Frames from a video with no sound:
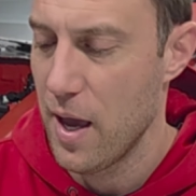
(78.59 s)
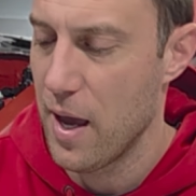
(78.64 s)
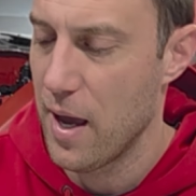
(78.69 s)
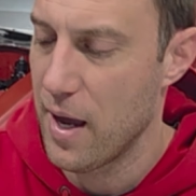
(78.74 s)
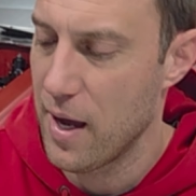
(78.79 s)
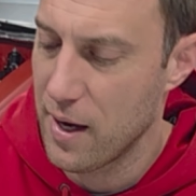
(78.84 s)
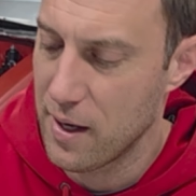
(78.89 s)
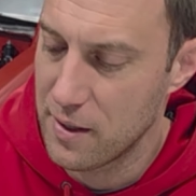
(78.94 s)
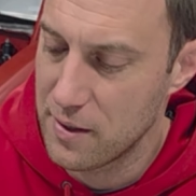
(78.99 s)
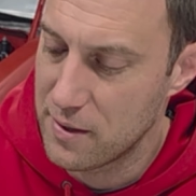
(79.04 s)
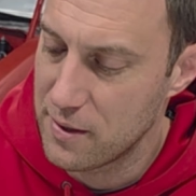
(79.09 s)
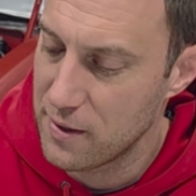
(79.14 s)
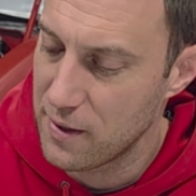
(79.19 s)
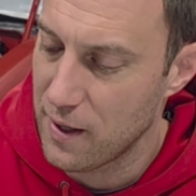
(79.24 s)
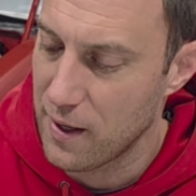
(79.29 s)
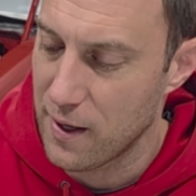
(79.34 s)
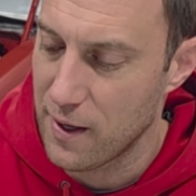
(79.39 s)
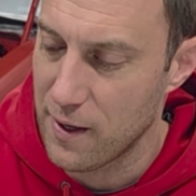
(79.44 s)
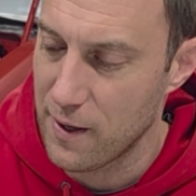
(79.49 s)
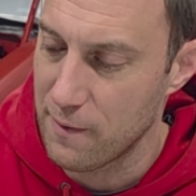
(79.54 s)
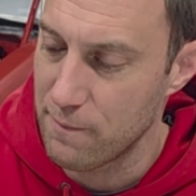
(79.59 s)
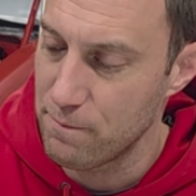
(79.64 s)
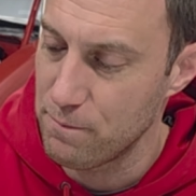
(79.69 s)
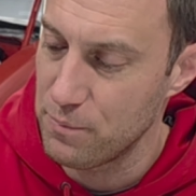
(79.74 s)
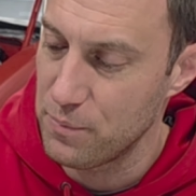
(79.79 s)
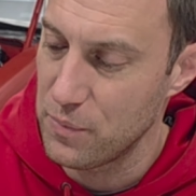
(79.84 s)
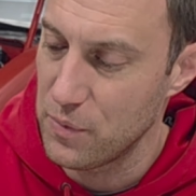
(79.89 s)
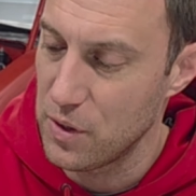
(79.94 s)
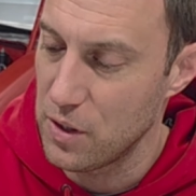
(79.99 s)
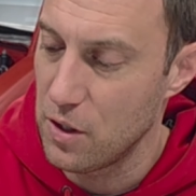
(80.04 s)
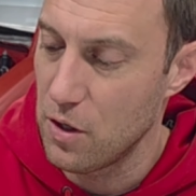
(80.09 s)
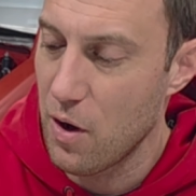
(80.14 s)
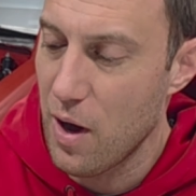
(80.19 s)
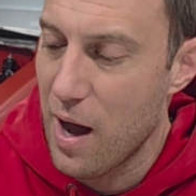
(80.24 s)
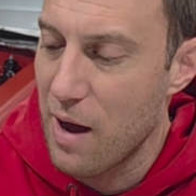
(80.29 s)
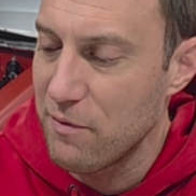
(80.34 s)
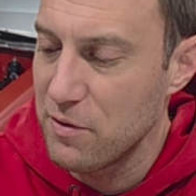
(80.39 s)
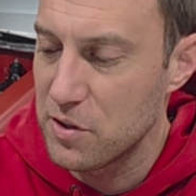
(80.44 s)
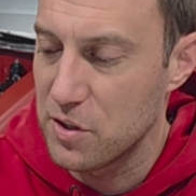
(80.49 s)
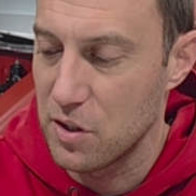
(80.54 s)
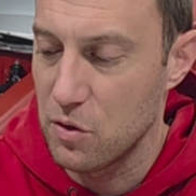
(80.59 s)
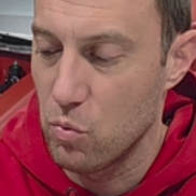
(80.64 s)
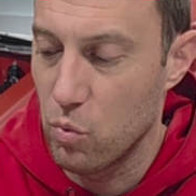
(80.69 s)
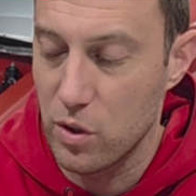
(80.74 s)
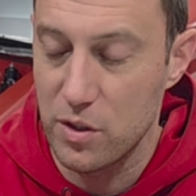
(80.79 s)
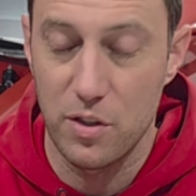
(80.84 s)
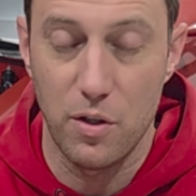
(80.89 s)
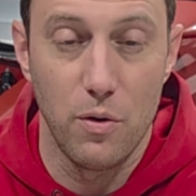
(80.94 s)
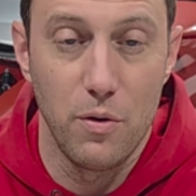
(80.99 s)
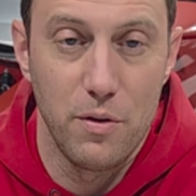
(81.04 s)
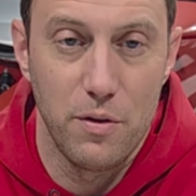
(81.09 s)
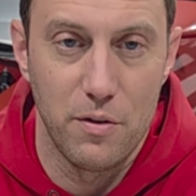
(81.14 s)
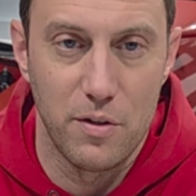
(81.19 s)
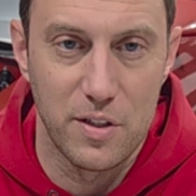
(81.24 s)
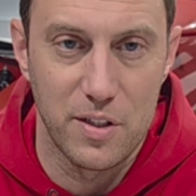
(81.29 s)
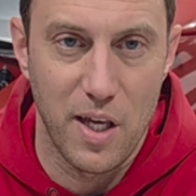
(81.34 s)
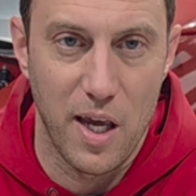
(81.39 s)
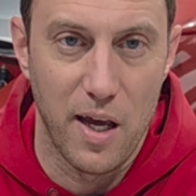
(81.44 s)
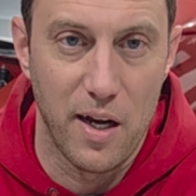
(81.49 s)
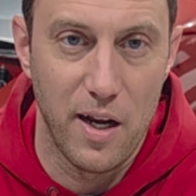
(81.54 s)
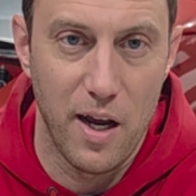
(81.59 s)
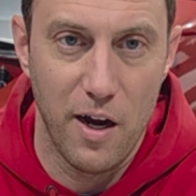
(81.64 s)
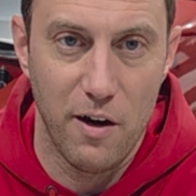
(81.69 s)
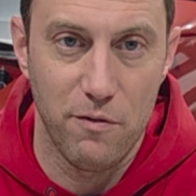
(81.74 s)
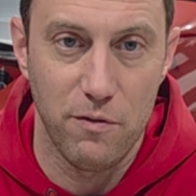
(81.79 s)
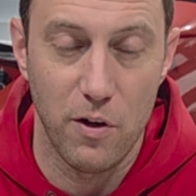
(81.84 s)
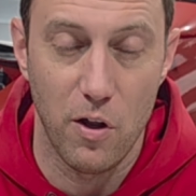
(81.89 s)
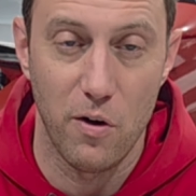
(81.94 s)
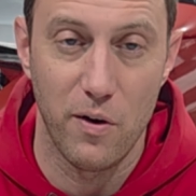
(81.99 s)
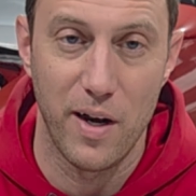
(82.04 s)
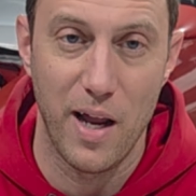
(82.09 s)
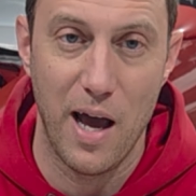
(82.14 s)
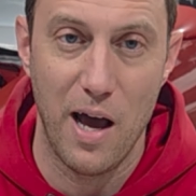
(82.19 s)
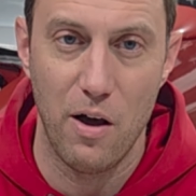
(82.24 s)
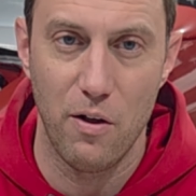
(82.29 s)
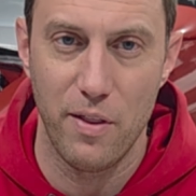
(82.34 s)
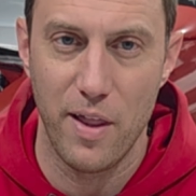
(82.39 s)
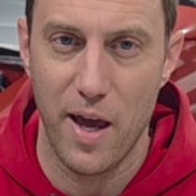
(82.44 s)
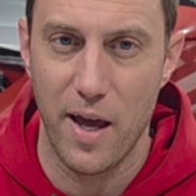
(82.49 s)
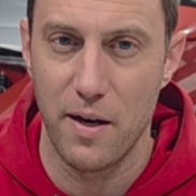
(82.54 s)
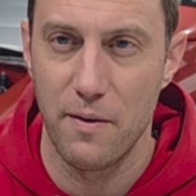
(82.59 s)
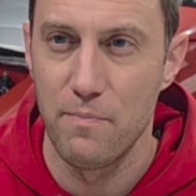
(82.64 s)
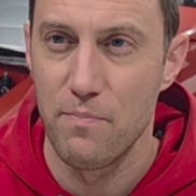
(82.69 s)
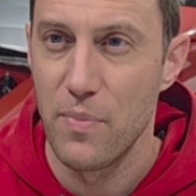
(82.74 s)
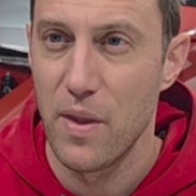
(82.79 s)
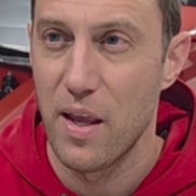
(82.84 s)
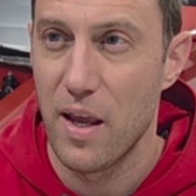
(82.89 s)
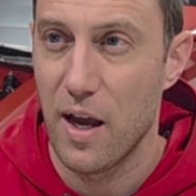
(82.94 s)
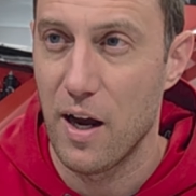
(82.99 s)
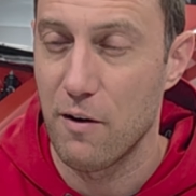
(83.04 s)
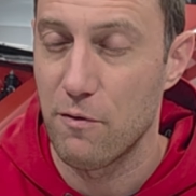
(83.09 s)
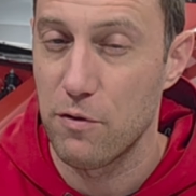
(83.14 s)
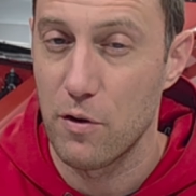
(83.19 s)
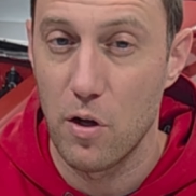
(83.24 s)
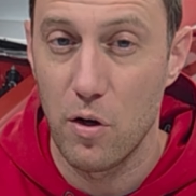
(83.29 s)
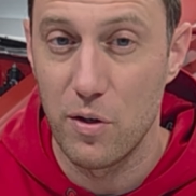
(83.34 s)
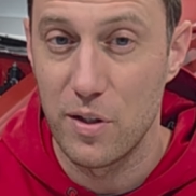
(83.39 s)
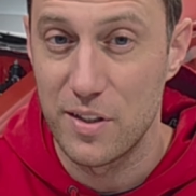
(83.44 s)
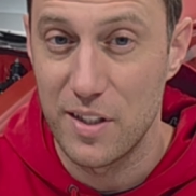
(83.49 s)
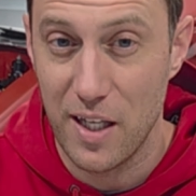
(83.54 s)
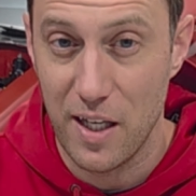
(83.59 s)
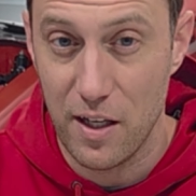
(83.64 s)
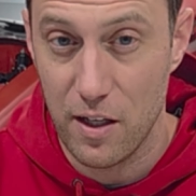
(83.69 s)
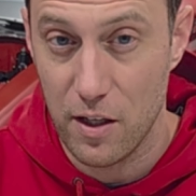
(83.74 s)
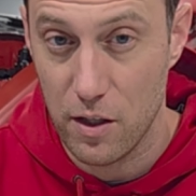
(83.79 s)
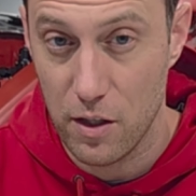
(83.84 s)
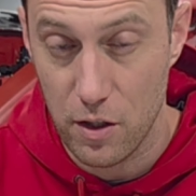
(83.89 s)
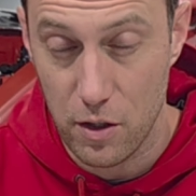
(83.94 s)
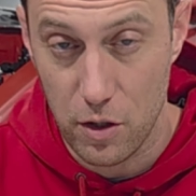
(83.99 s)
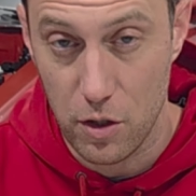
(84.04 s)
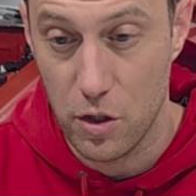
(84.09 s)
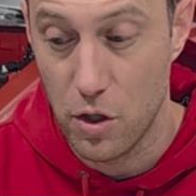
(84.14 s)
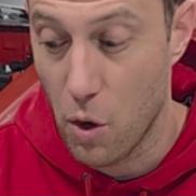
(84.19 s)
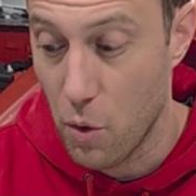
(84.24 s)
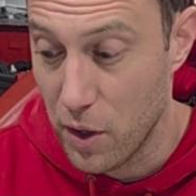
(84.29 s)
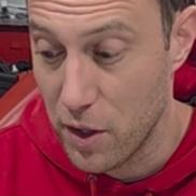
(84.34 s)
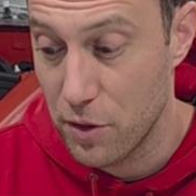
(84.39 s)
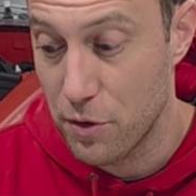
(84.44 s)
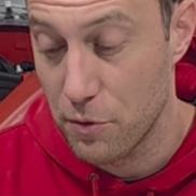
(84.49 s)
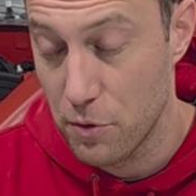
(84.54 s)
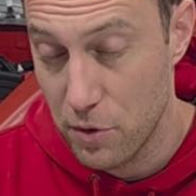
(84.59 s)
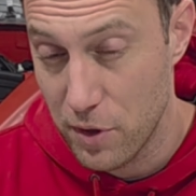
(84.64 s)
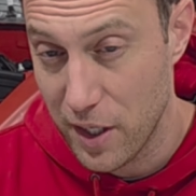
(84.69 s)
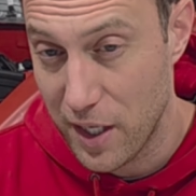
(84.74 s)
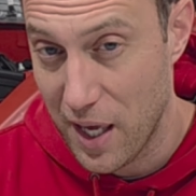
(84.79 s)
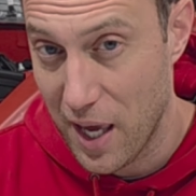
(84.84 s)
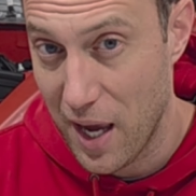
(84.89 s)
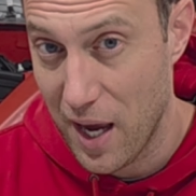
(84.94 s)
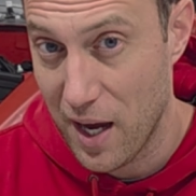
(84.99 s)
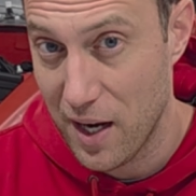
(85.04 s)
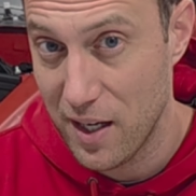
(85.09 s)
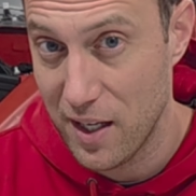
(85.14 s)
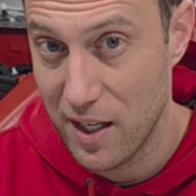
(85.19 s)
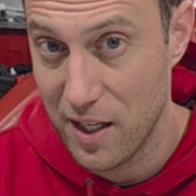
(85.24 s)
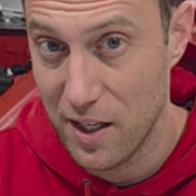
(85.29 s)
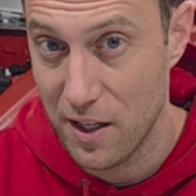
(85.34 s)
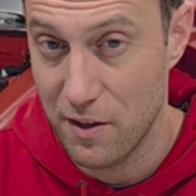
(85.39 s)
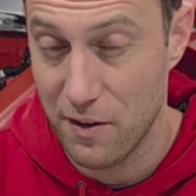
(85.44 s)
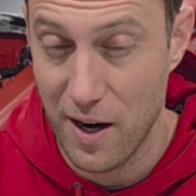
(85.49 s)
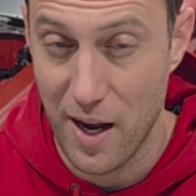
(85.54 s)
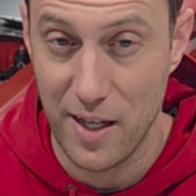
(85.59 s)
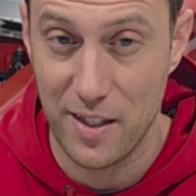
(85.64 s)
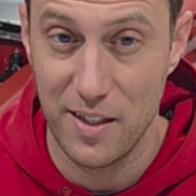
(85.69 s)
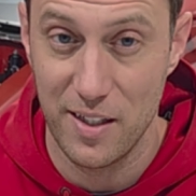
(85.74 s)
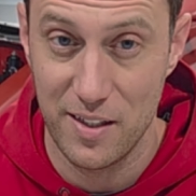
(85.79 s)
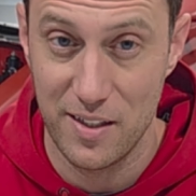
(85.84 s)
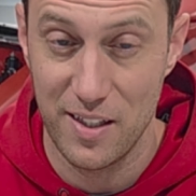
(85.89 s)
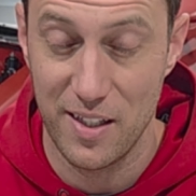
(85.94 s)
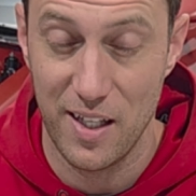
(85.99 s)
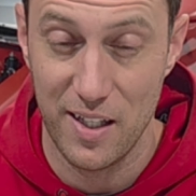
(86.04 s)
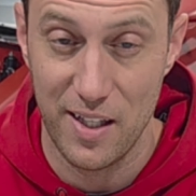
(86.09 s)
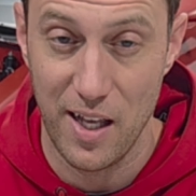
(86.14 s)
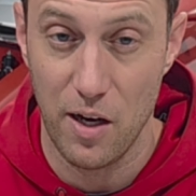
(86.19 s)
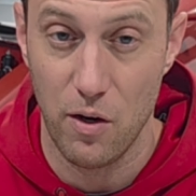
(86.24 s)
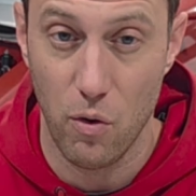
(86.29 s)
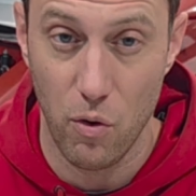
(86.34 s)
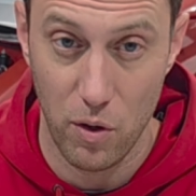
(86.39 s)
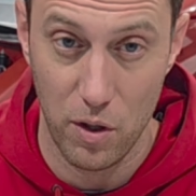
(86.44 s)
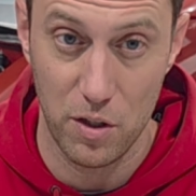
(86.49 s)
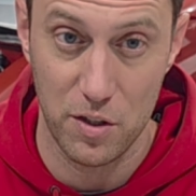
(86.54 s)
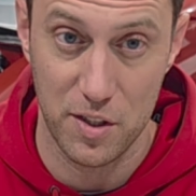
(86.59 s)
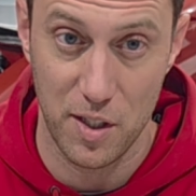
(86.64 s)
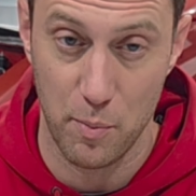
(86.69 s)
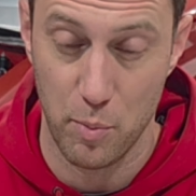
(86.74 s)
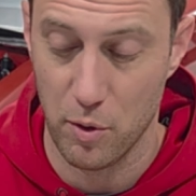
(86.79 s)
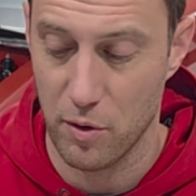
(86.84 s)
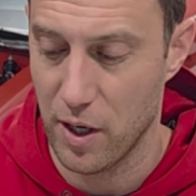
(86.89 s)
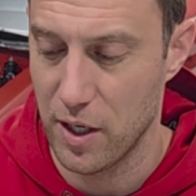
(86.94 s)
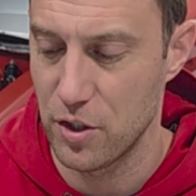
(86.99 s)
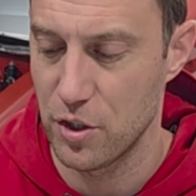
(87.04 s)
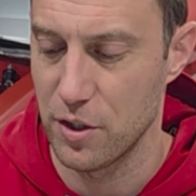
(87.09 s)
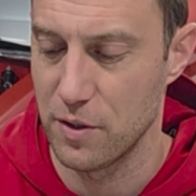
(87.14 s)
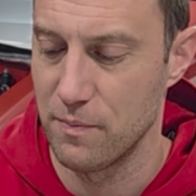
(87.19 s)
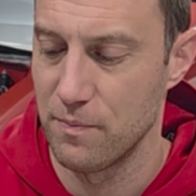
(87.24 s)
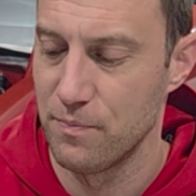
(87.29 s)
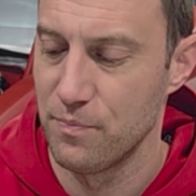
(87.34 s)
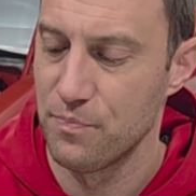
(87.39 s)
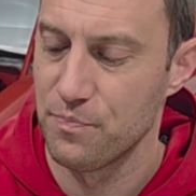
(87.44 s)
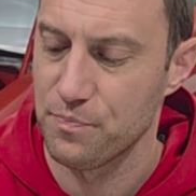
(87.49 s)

And you know, obviously what's going through this can, airflow, and how that airflow is going through the can and interacting to get that oil separation.